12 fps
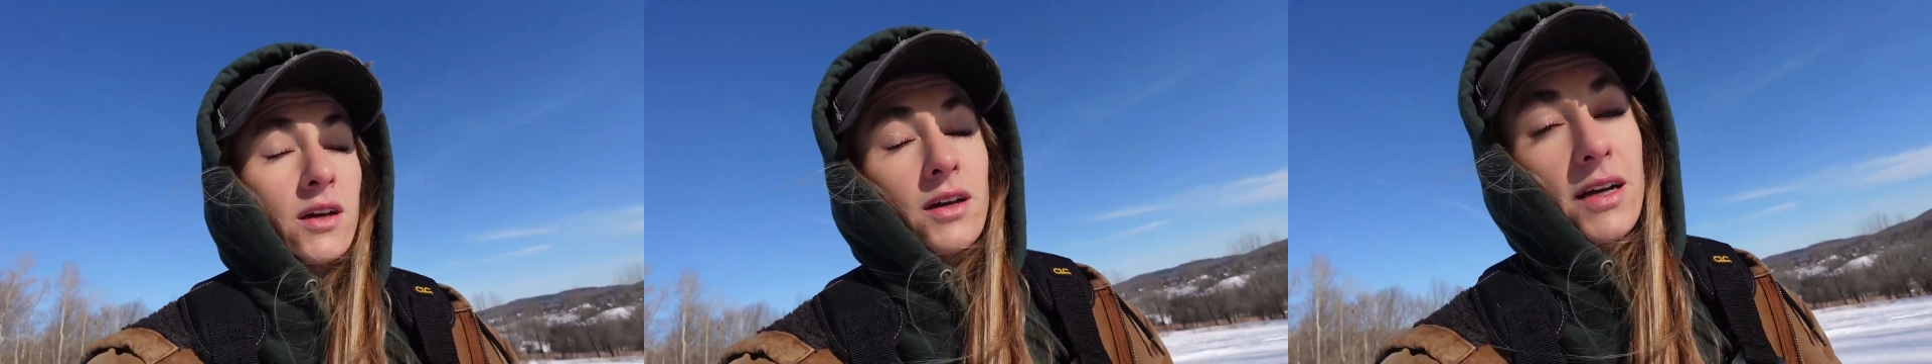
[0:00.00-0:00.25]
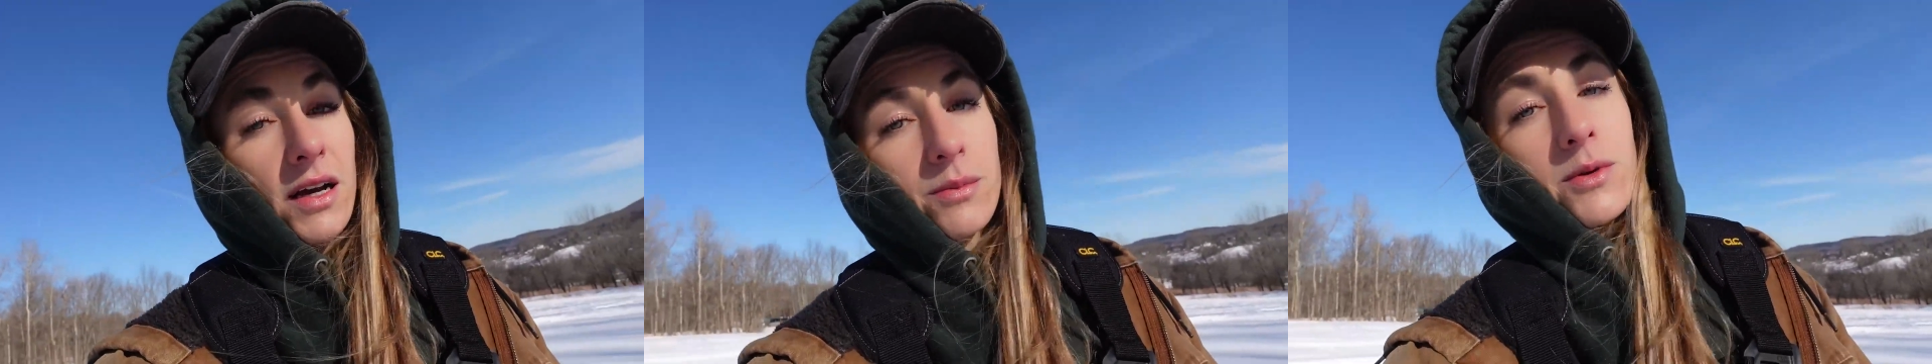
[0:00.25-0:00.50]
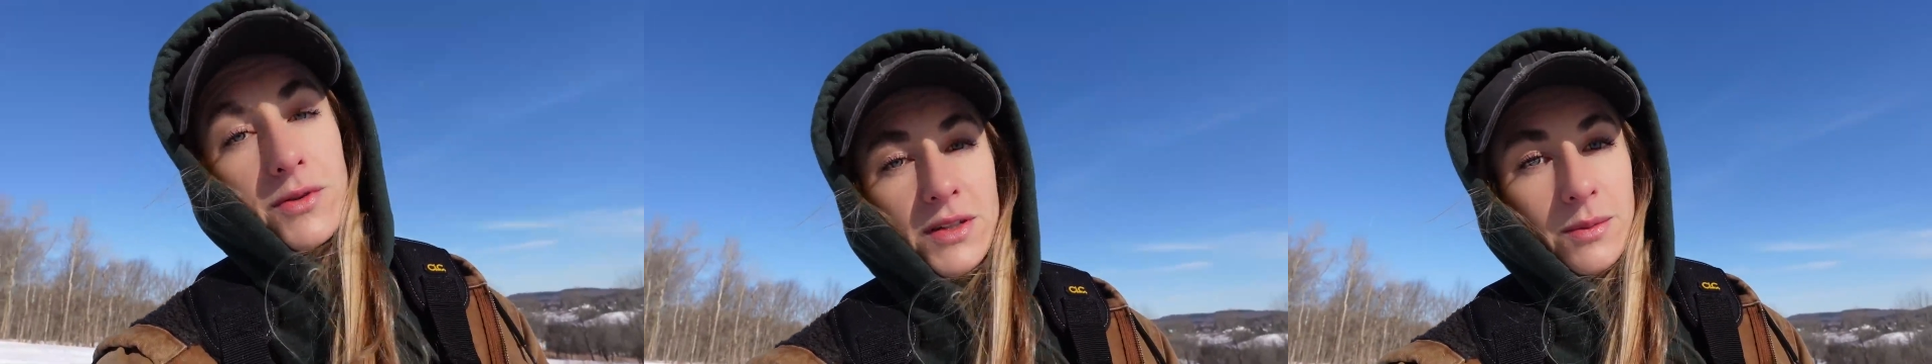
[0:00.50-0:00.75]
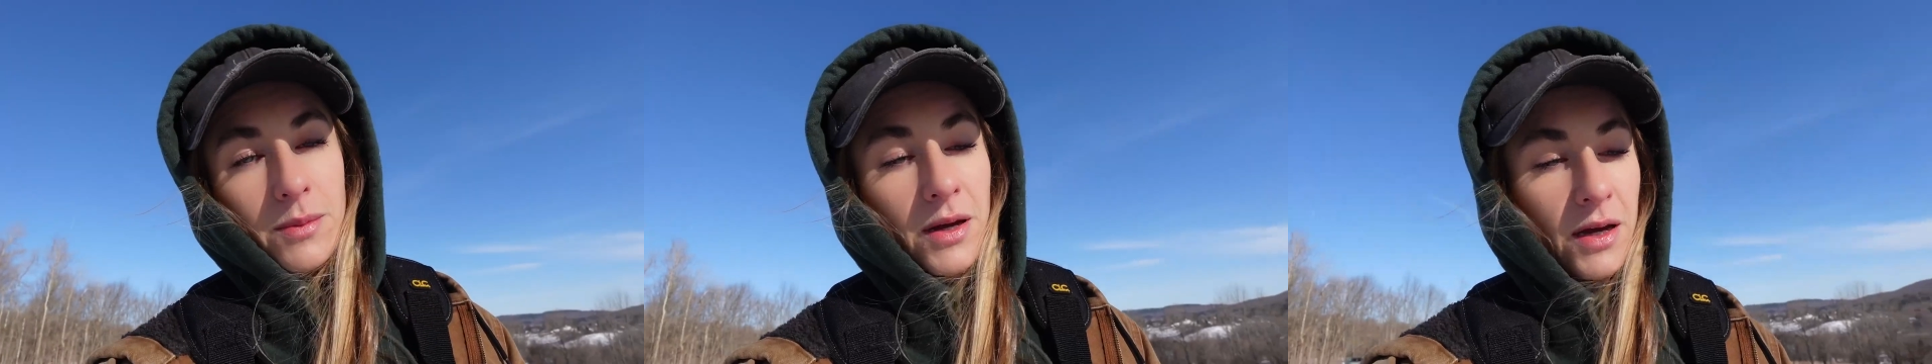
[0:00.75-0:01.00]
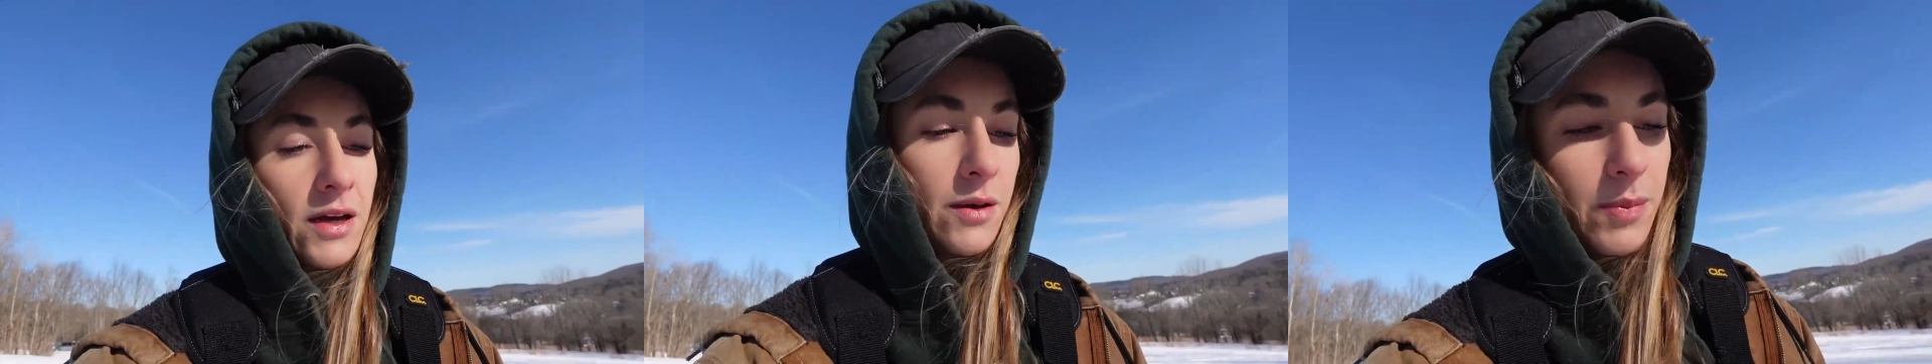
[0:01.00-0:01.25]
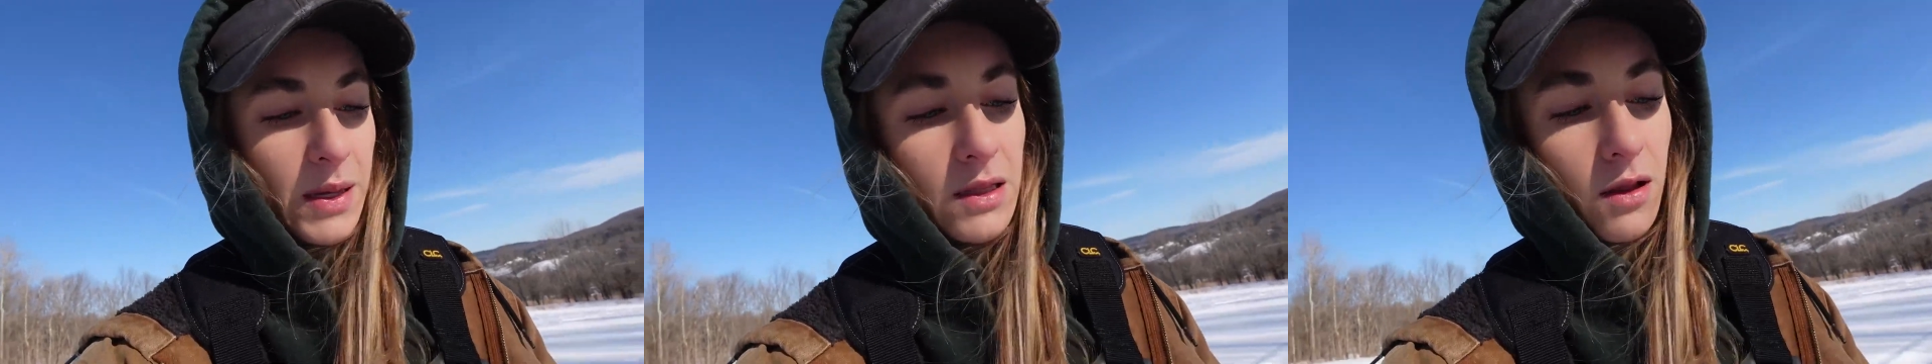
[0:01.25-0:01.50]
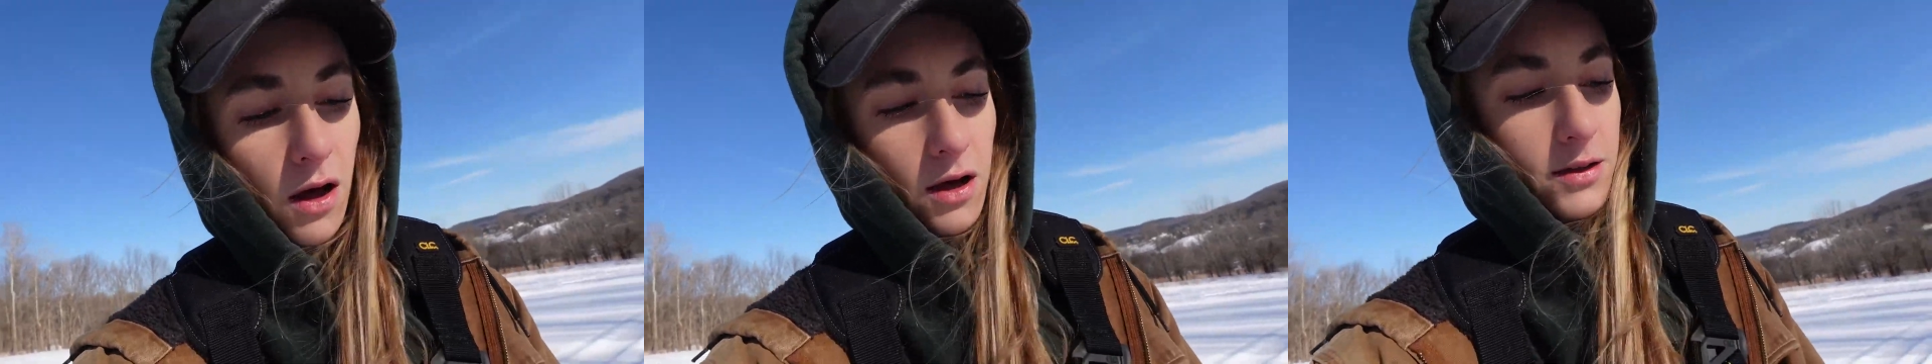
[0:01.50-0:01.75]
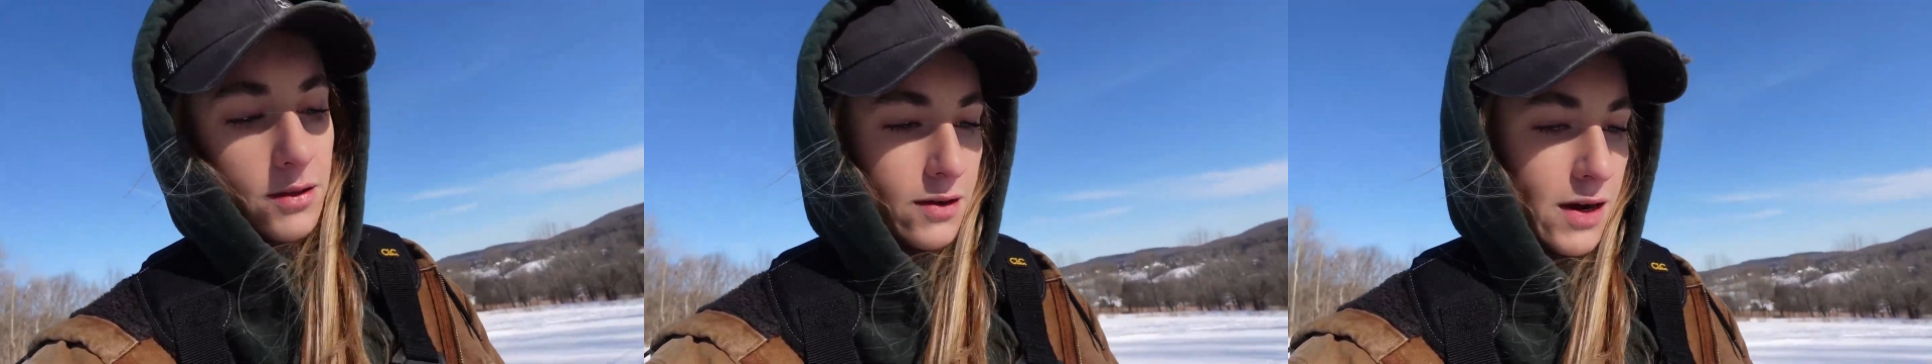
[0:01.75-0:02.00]
you gotta move some big
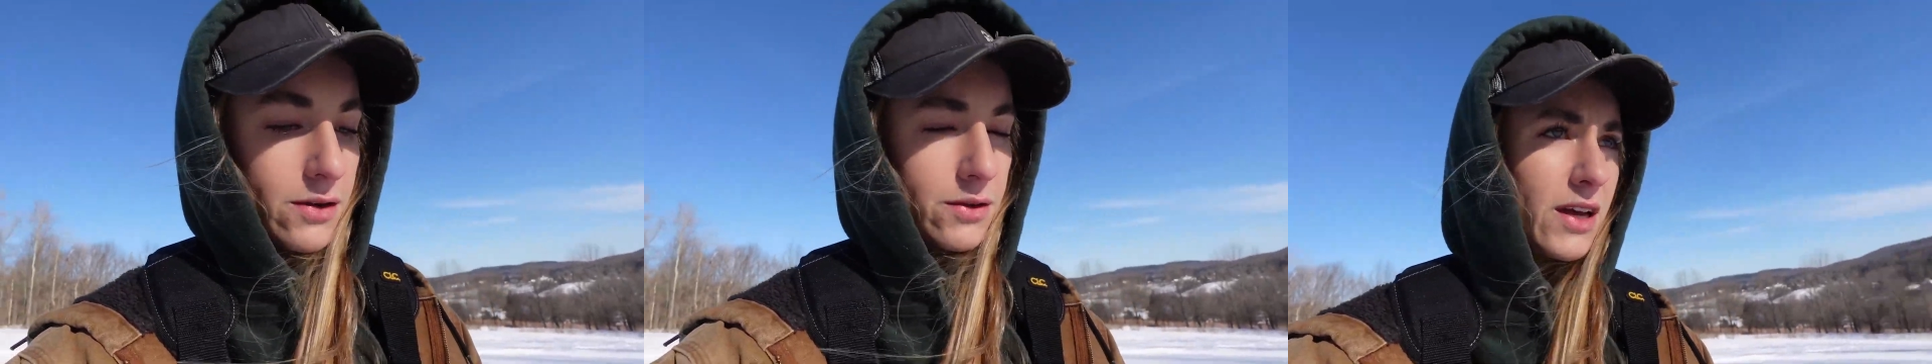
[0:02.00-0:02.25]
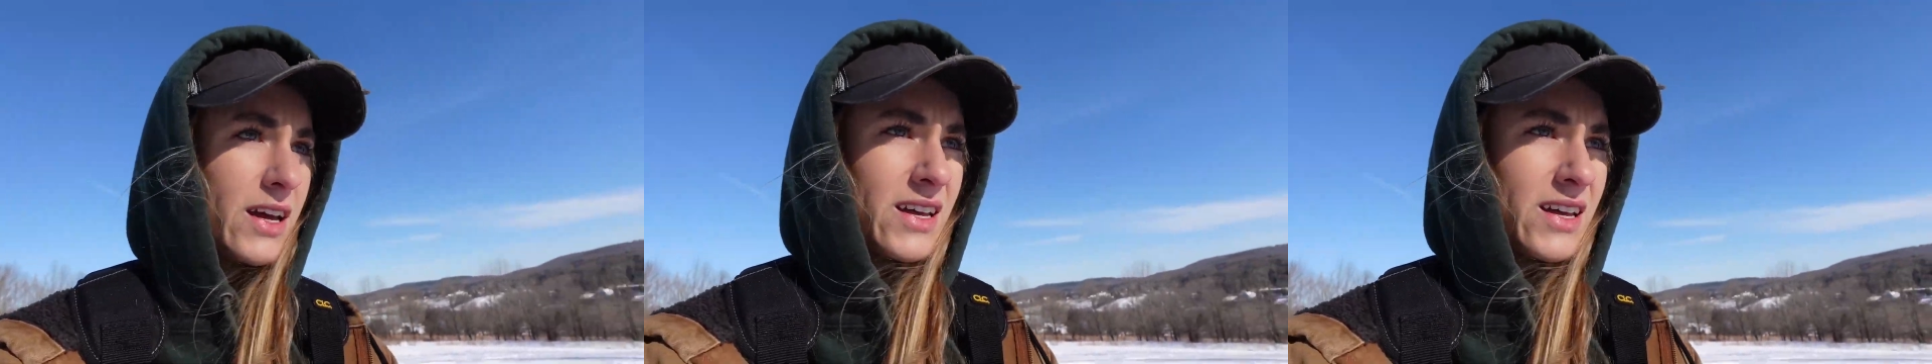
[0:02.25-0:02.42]
logs around.